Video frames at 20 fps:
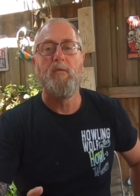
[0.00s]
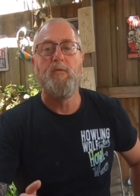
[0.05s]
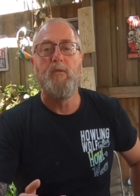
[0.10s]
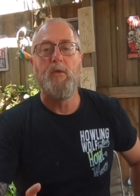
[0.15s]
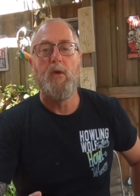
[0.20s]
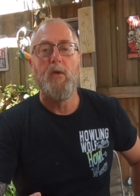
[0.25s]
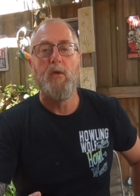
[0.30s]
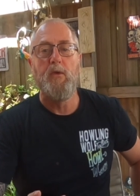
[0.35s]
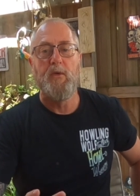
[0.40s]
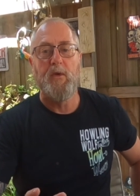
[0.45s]

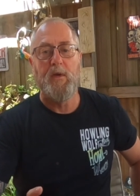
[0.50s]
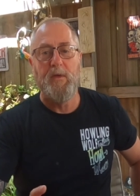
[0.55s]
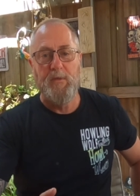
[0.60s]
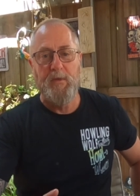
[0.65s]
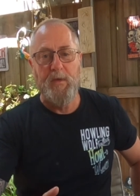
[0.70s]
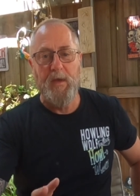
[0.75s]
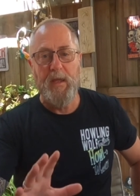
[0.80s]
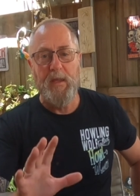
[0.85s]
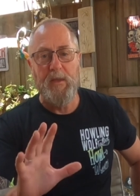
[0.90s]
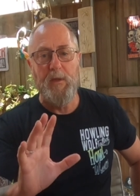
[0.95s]
reviews, I can
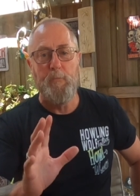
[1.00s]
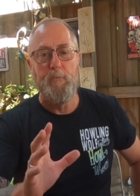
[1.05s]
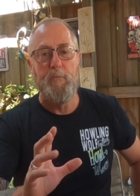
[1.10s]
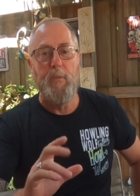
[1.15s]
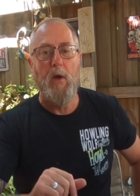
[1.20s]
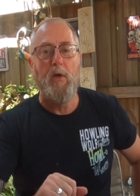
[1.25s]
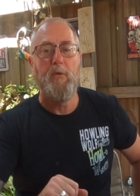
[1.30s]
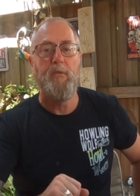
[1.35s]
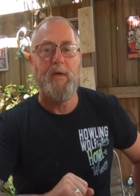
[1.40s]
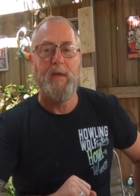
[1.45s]
tell you that
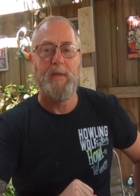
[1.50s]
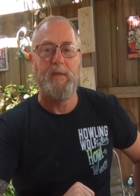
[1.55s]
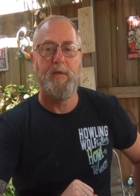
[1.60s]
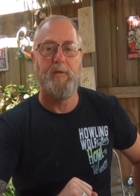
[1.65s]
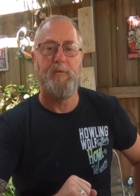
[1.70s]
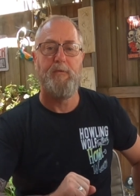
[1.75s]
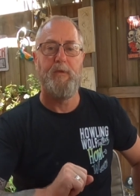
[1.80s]
both had their